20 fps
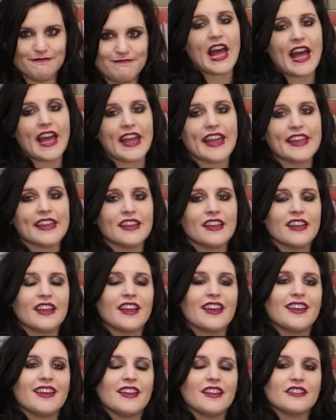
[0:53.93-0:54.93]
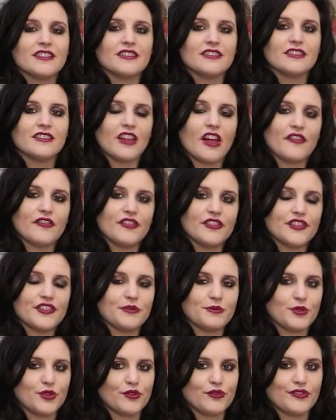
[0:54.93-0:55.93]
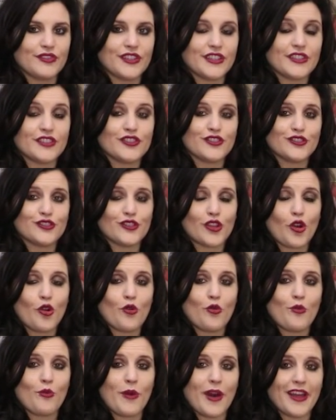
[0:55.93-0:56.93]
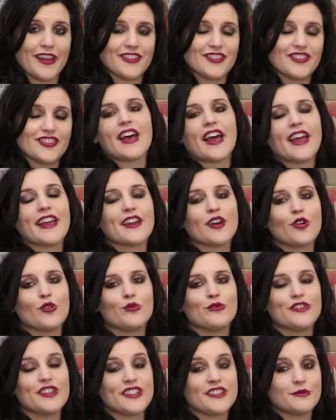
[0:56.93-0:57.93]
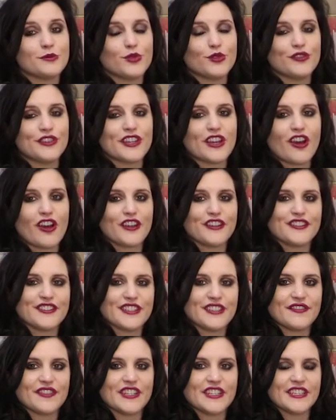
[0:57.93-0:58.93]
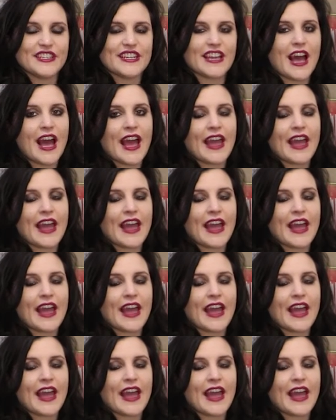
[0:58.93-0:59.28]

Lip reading: I love this movie so much. I own this movie on DVD.